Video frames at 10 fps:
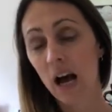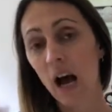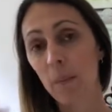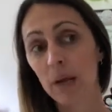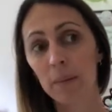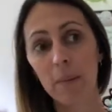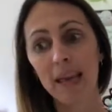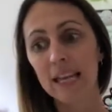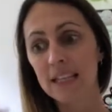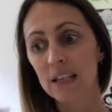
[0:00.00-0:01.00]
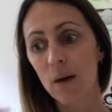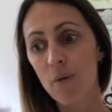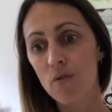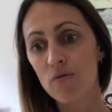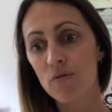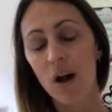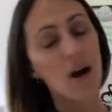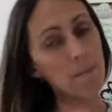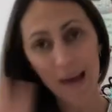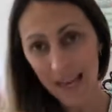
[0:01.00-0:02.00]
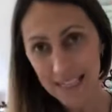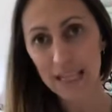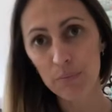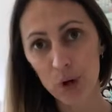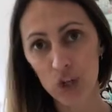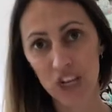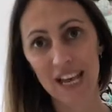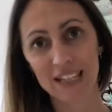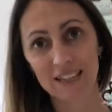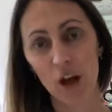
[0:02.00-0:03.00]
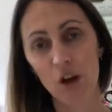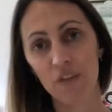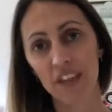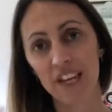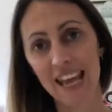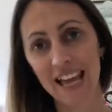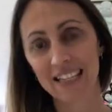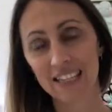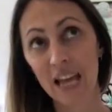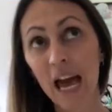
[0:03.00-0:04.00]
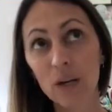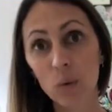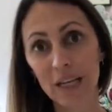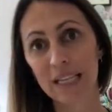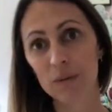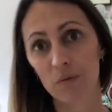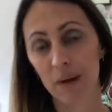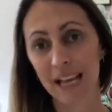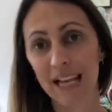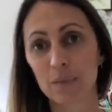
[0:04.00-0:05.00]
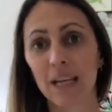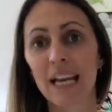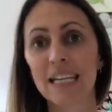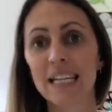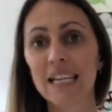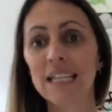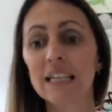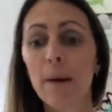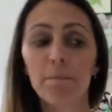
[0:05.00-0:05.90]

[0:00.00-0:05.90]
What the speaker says: and we're going to be making some amazing projects over the next 10 weeks with my academy ladies.